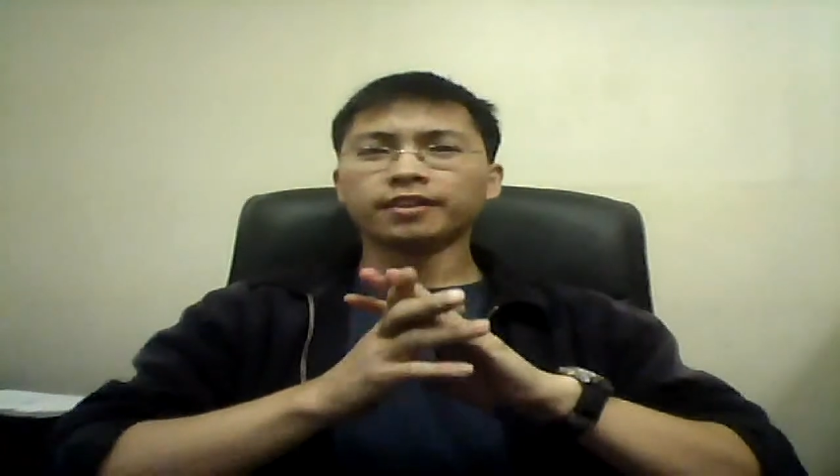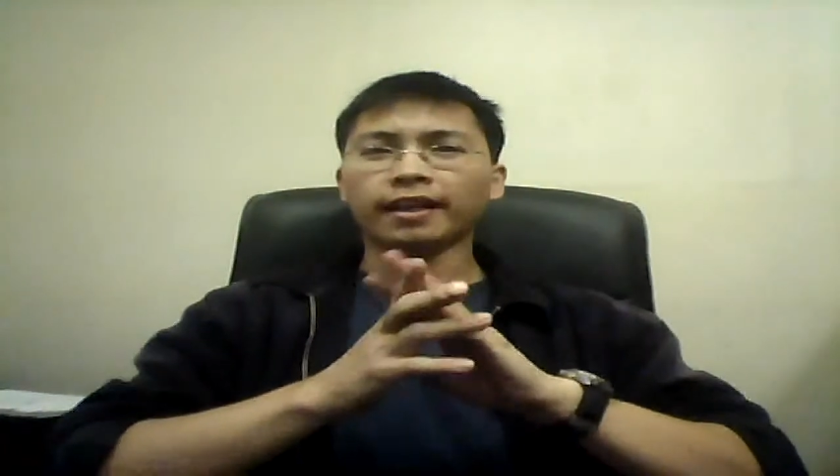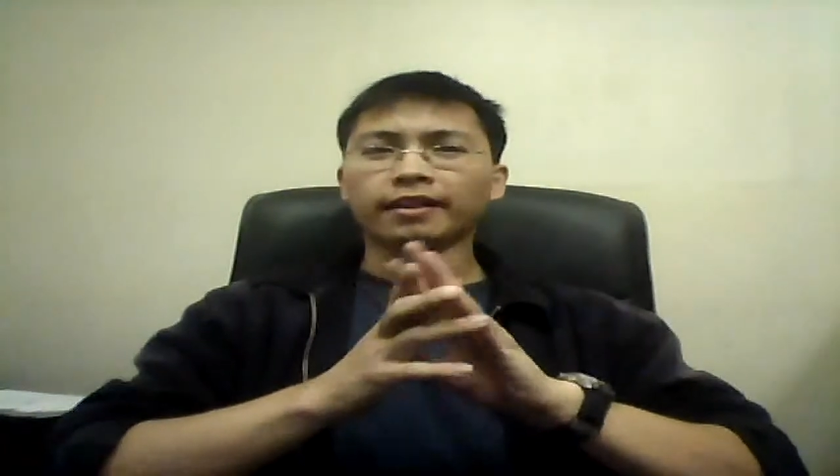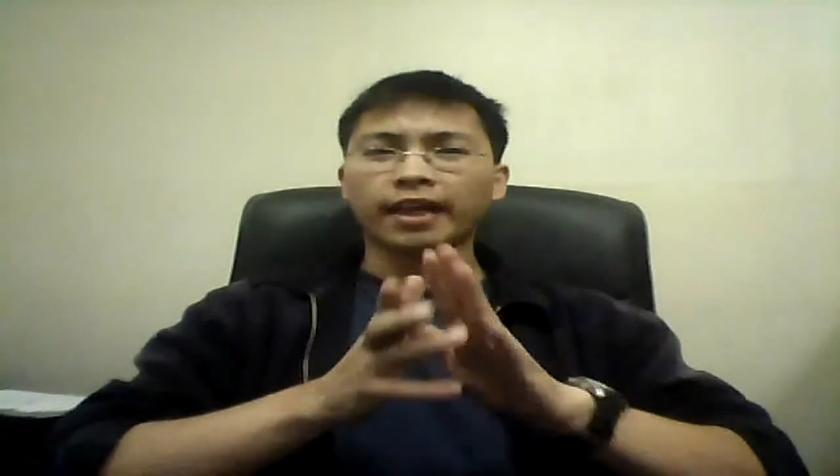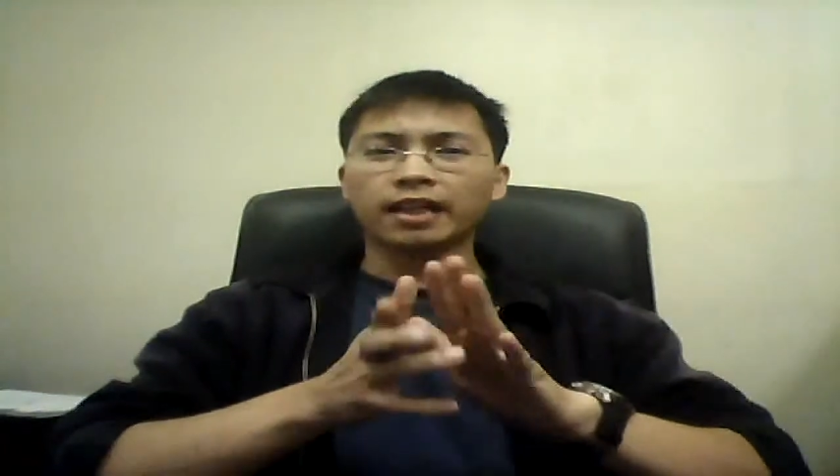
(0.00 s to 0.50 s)

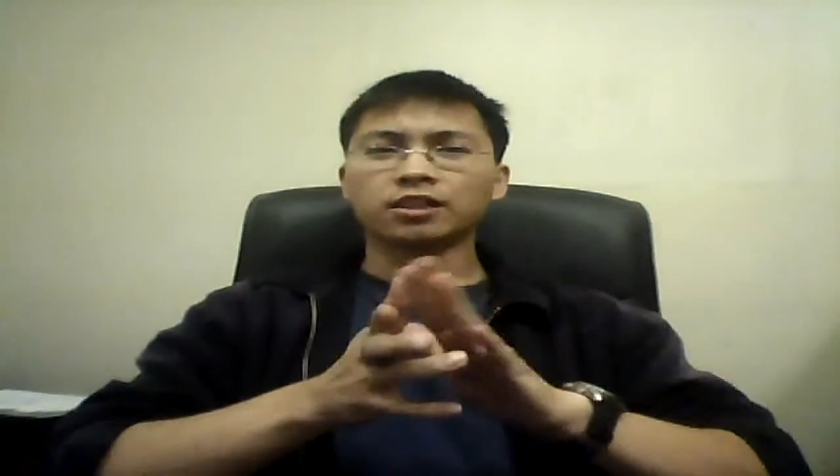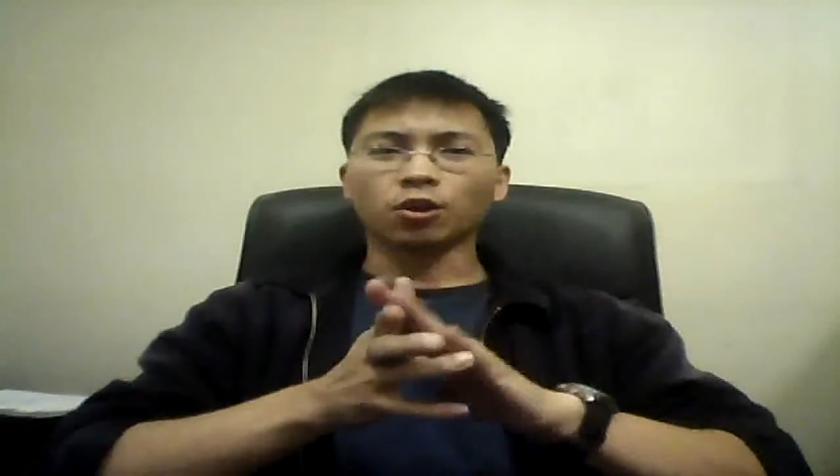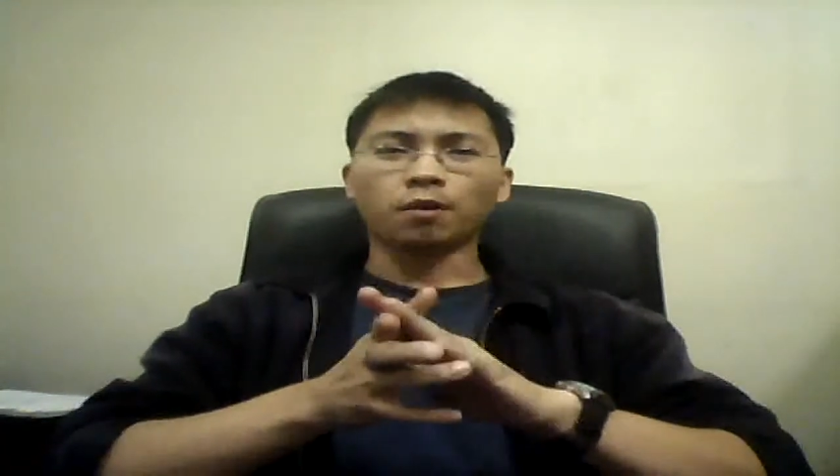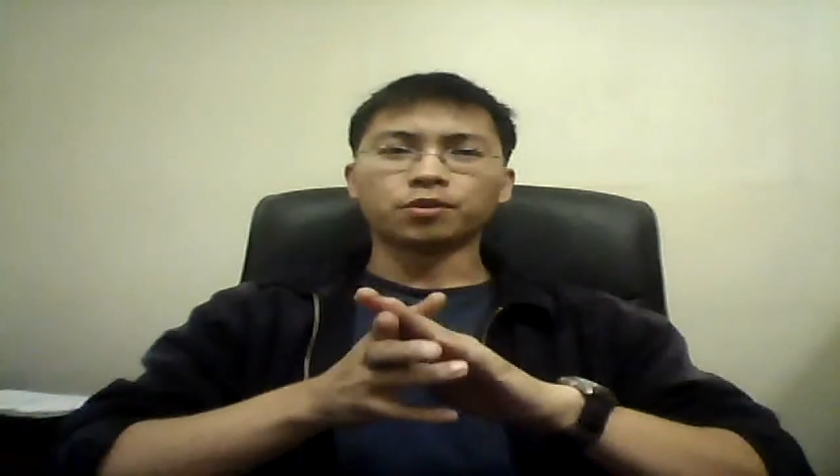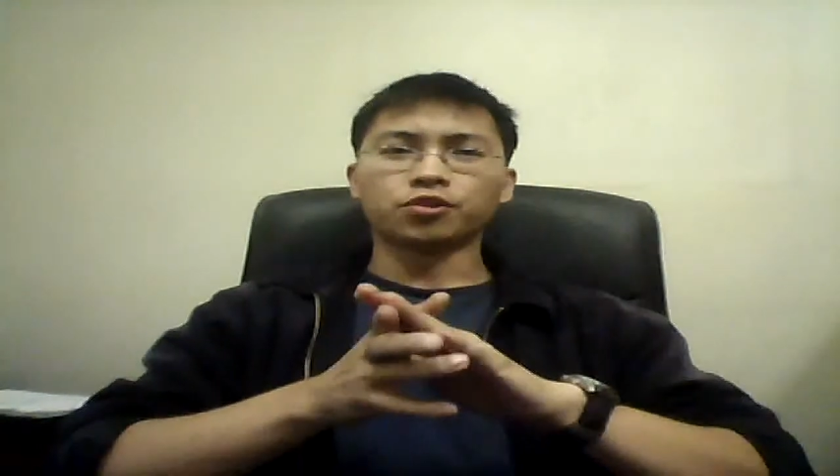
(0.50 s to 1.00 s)
that Lance
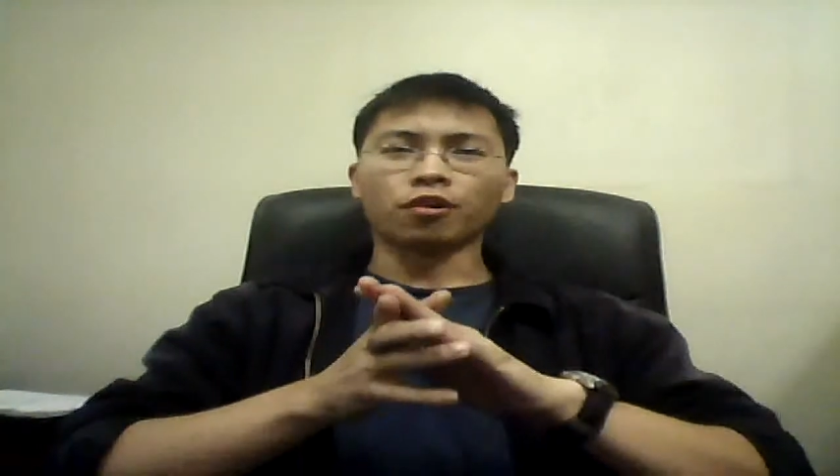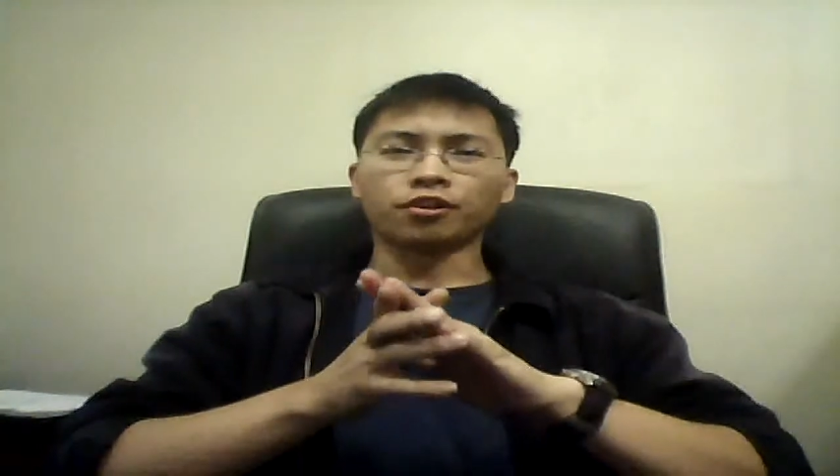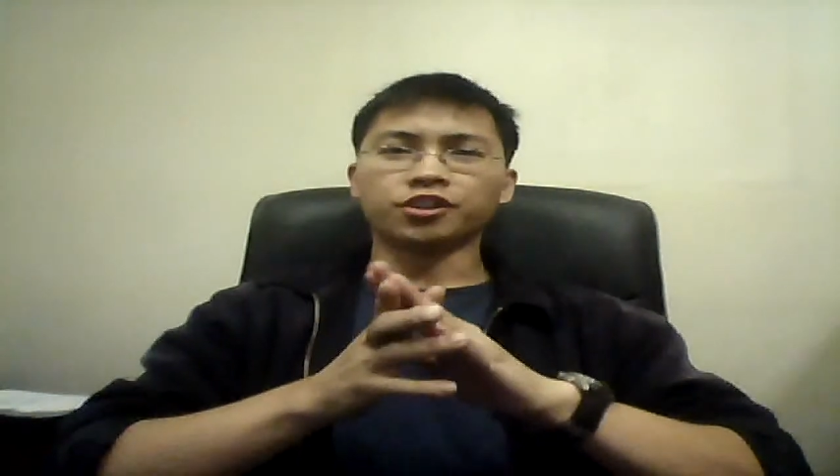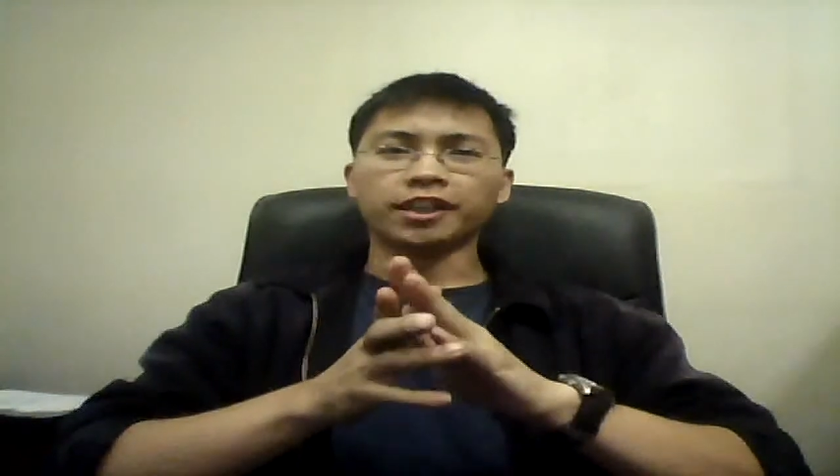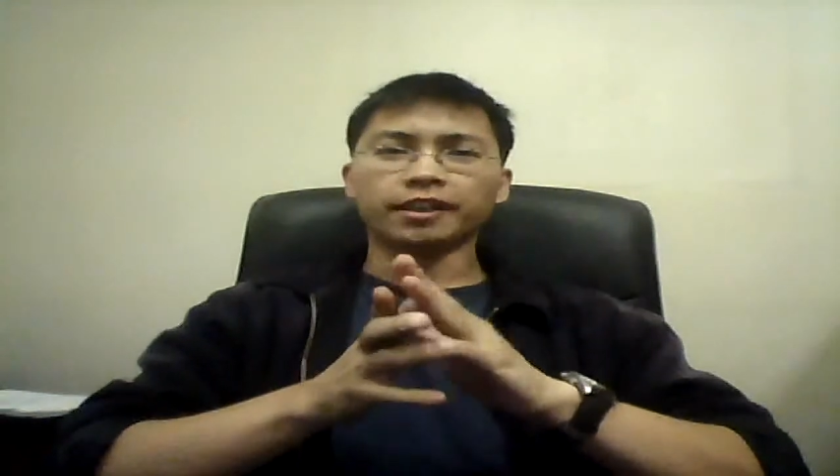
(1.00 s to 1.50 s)

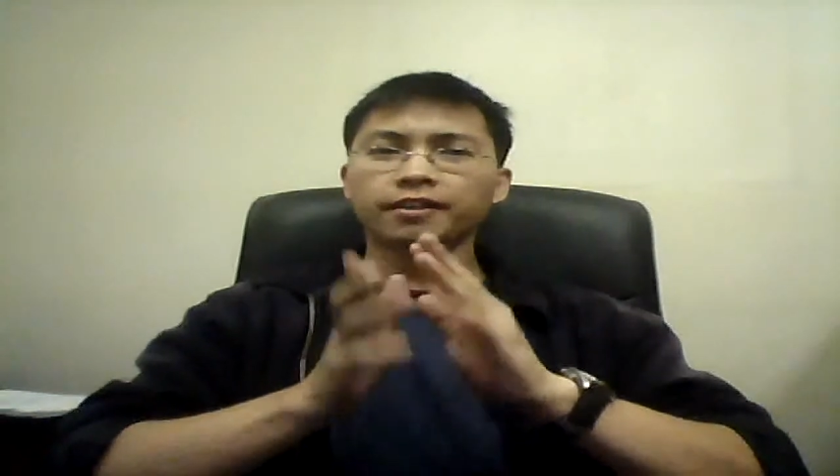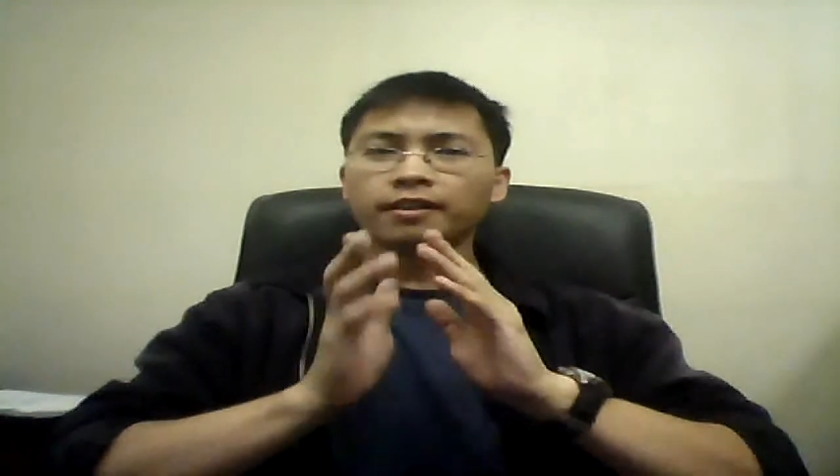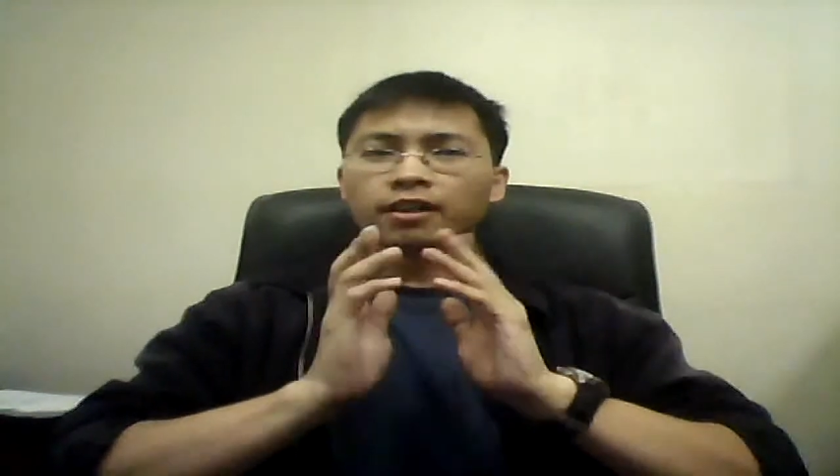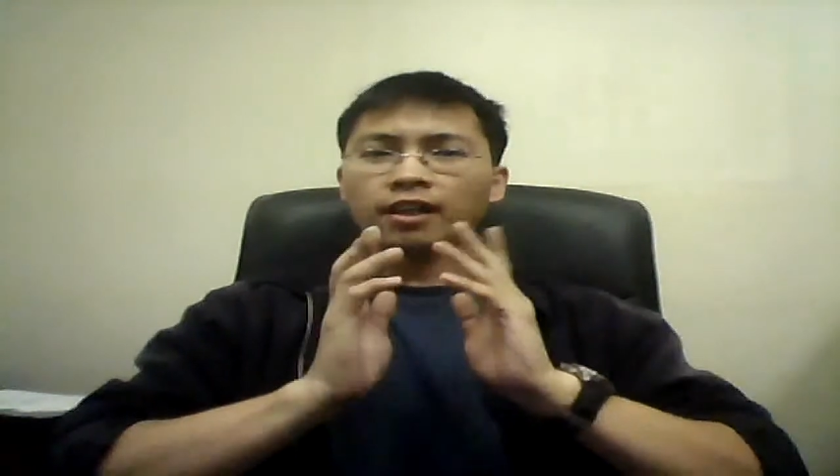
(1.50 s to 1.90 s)
Armstrong cheated